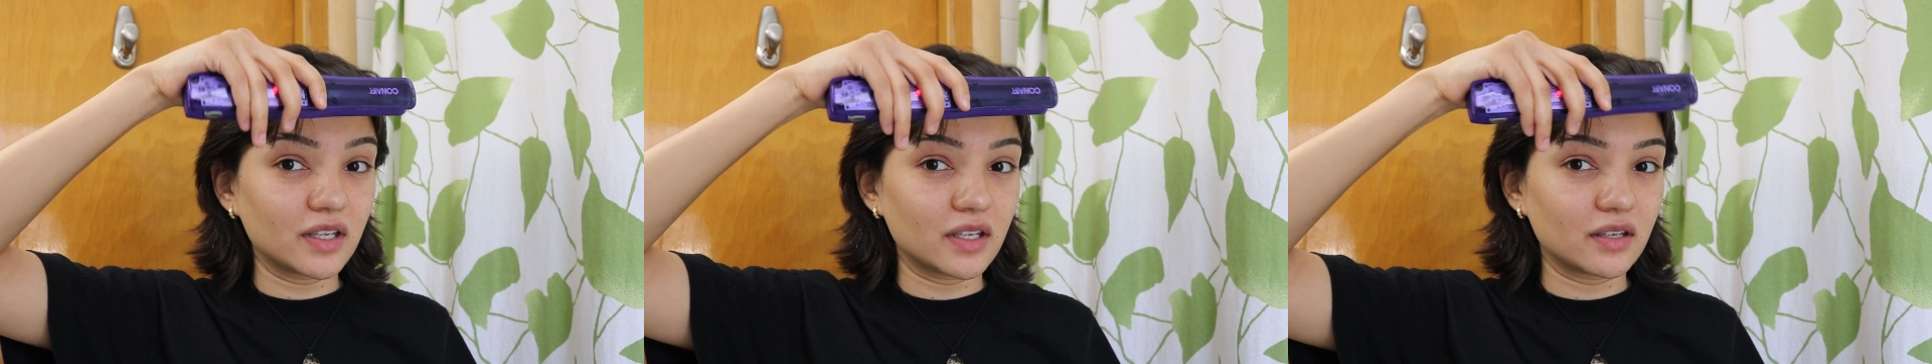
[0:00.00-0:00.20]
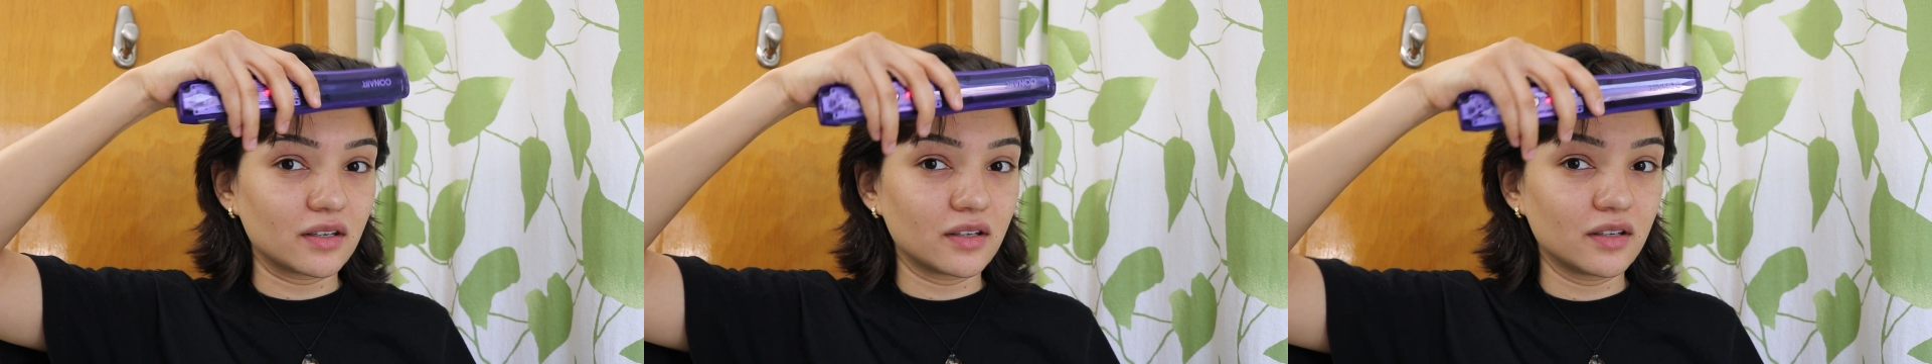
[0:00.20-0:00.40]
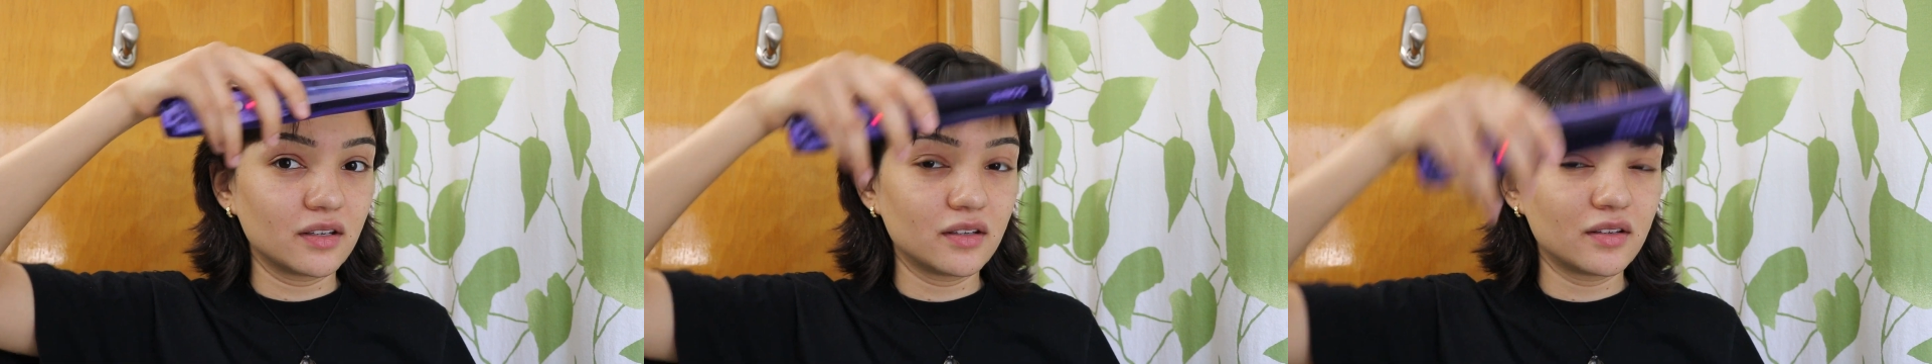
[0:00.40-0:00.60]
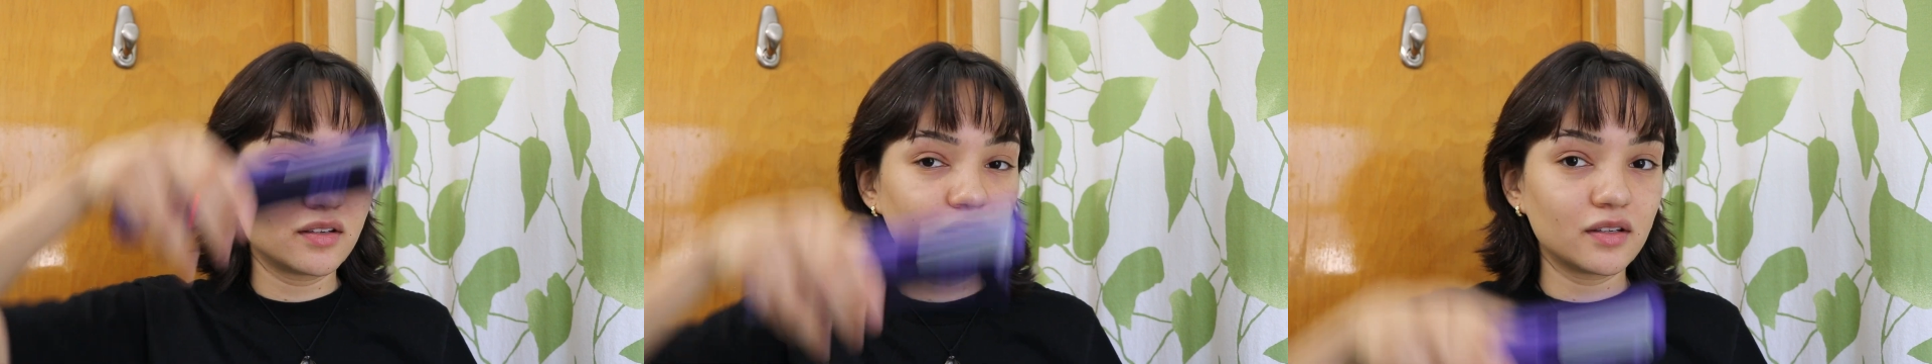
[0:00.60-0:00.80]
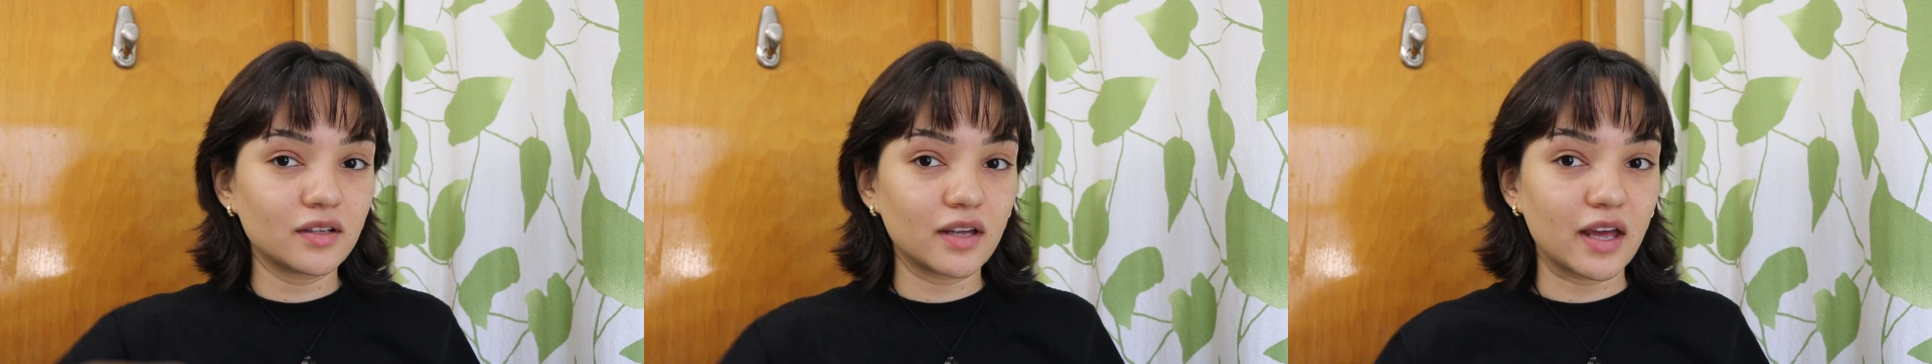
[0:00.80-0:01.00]
in
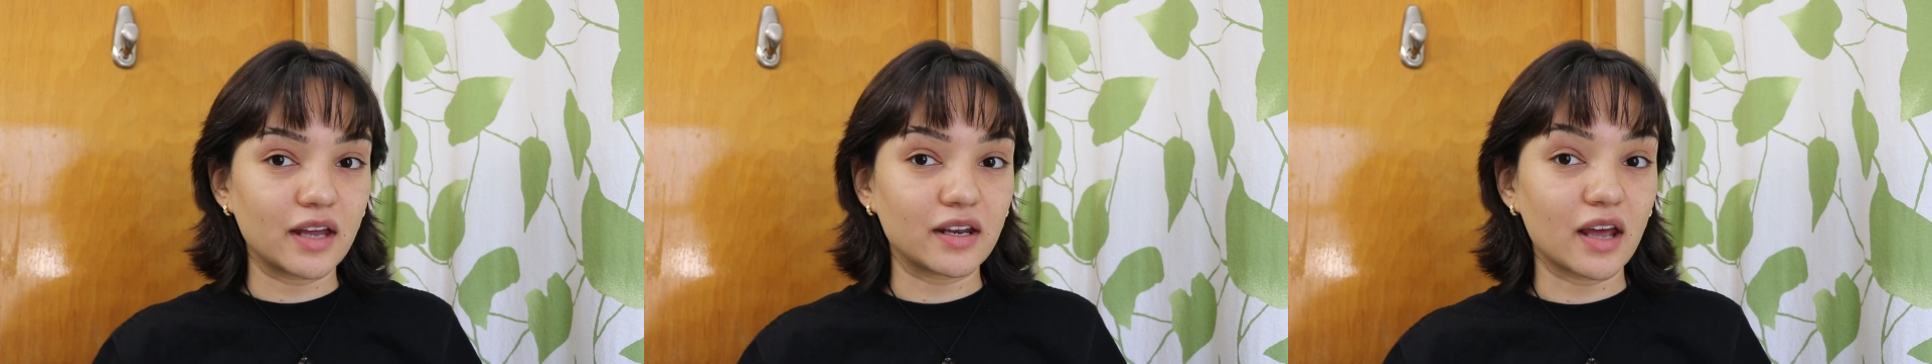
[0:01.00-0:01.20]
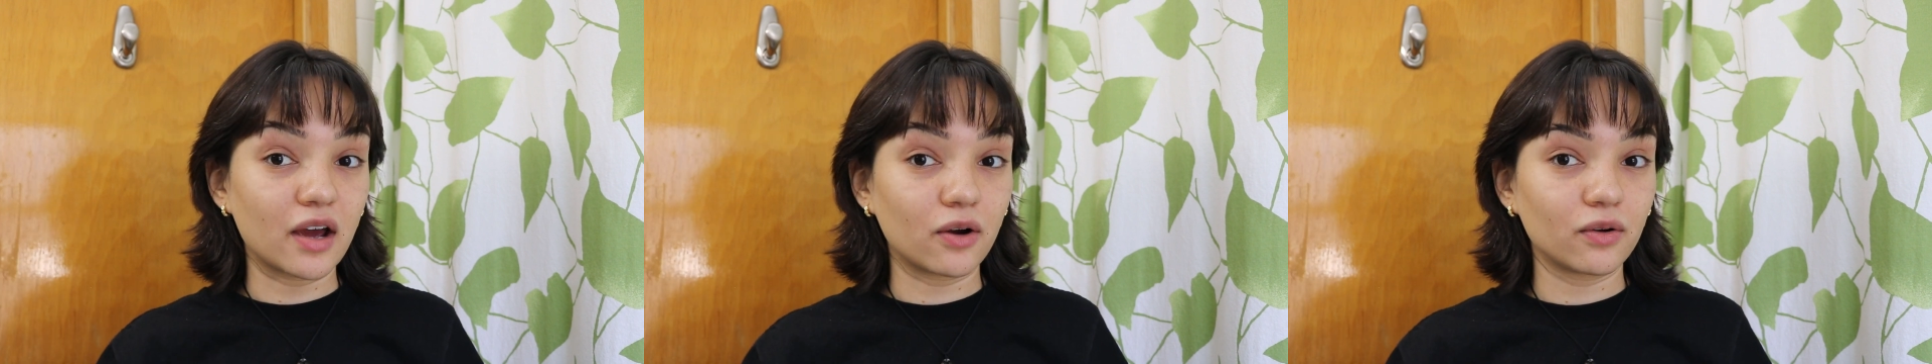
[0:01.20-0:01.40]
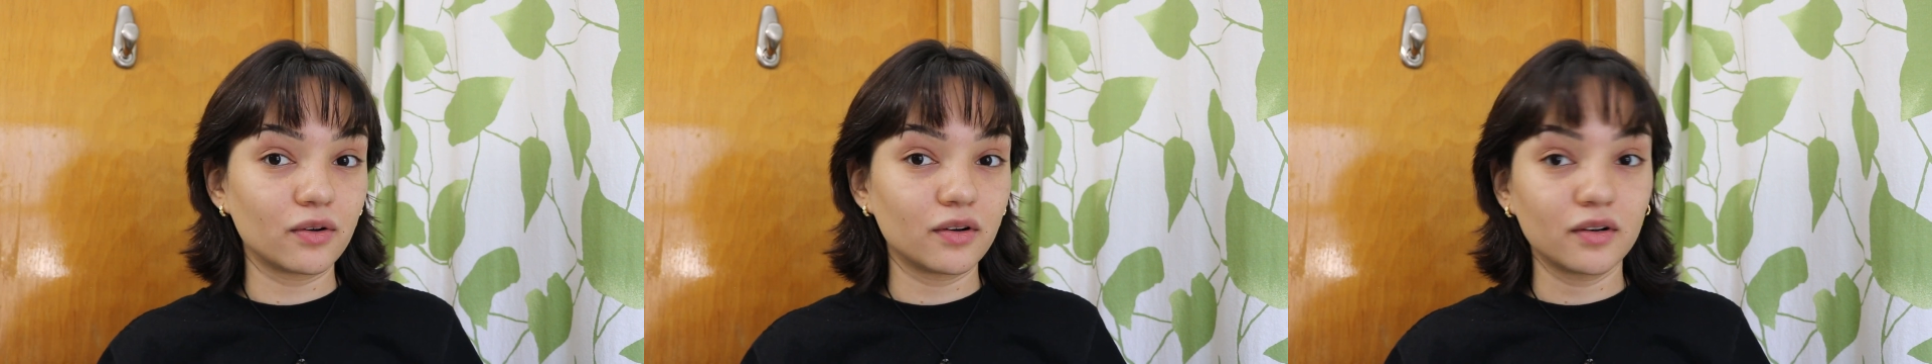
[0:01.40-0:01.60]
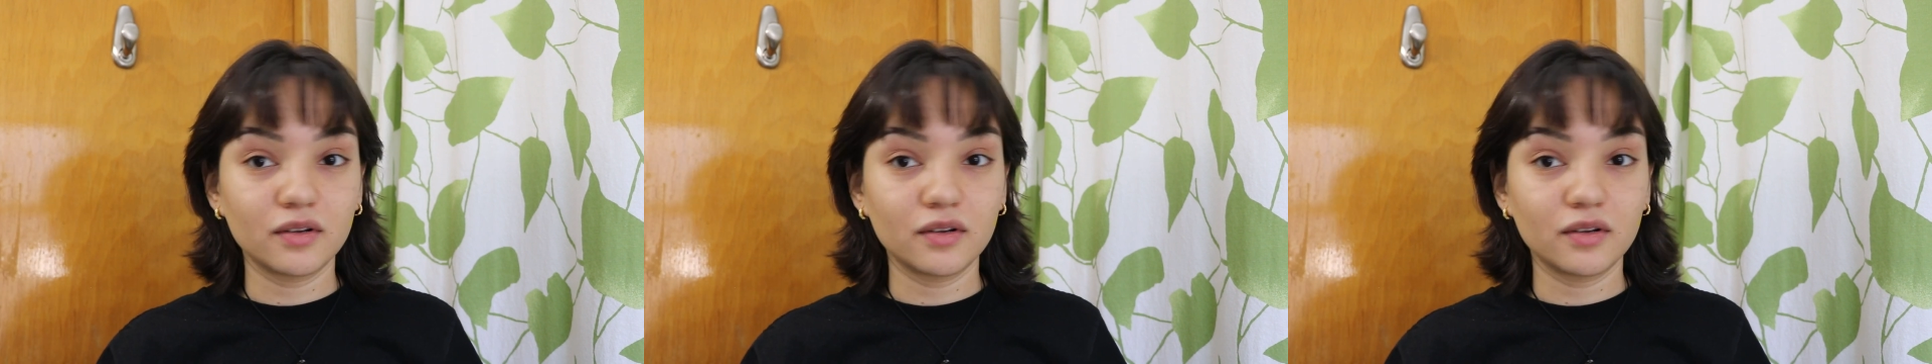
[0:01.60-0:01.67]
and out.